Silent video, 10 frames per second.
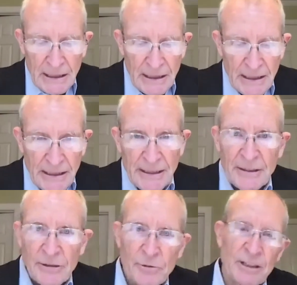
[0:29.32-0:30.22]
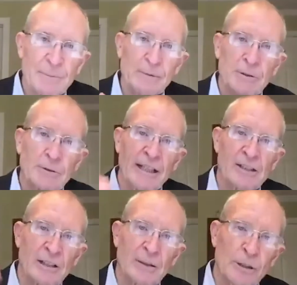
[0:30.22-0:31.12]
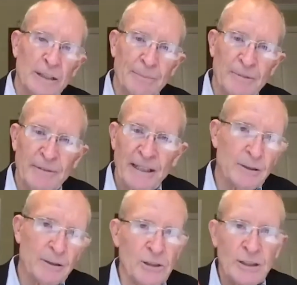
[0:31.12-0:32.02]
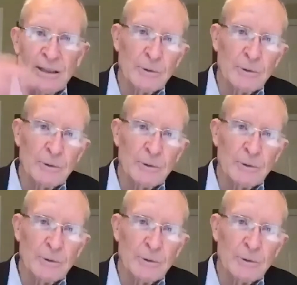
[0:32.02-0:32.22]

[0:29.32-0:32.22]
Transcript: uh, industries, but would gradually work up the value chain,